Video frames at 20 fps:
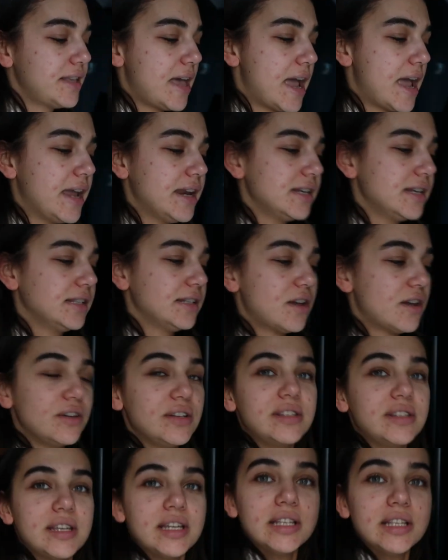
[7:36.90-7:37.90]

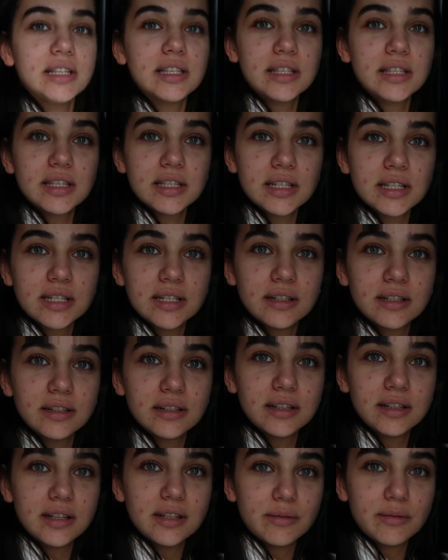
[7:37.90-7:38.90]
8:06
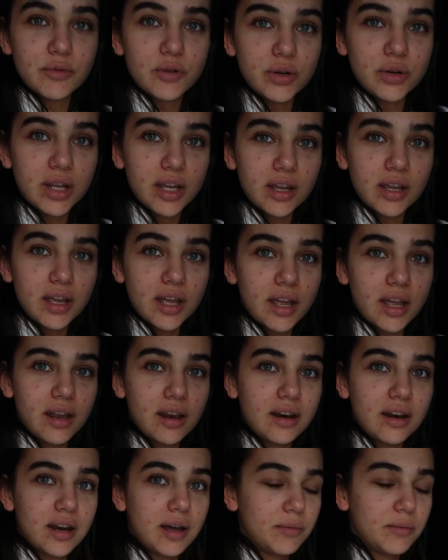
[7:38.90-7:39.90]
in the morning
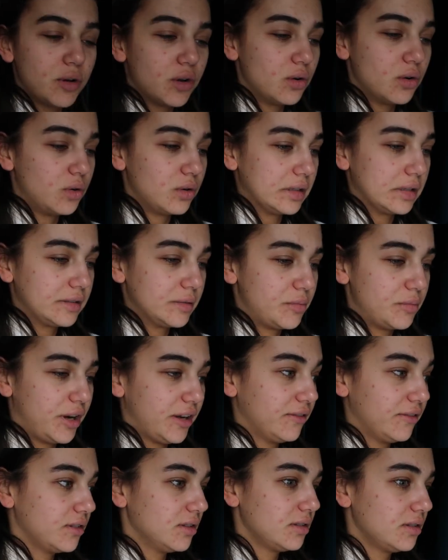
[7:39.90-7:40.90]
and I'm gonna order some
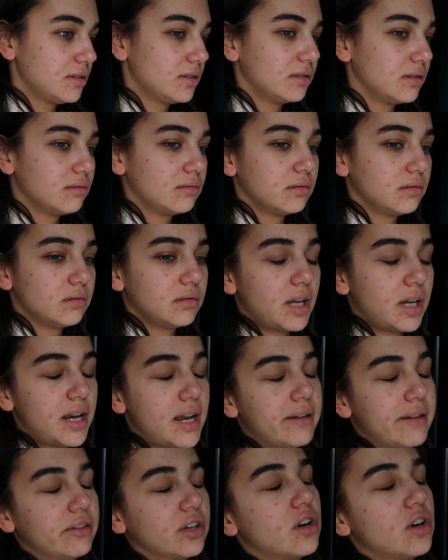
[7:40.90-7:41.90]
breakfast and
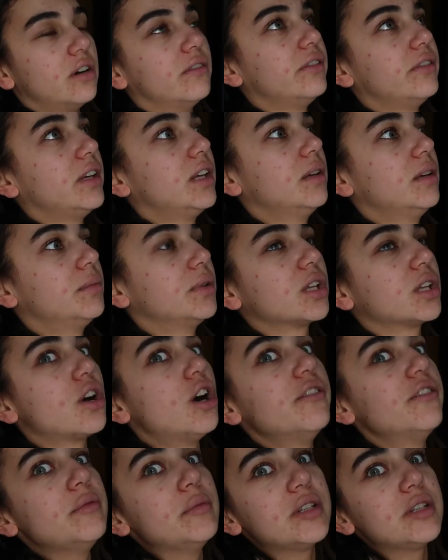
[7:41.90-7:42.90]
have a coffee. But the
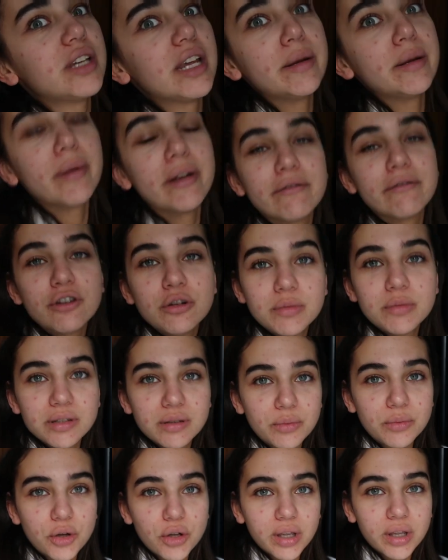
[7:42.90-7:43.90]
coffee machine in my room
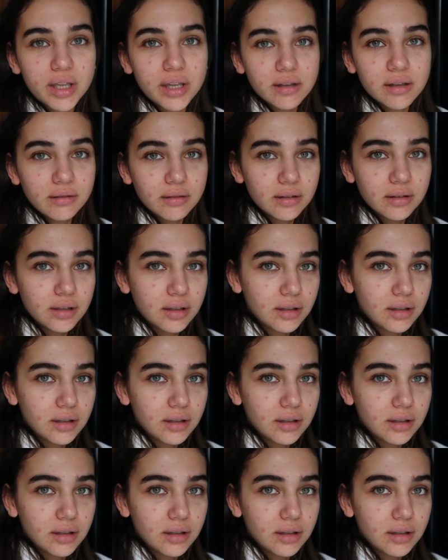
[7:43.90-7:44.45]
isn't working.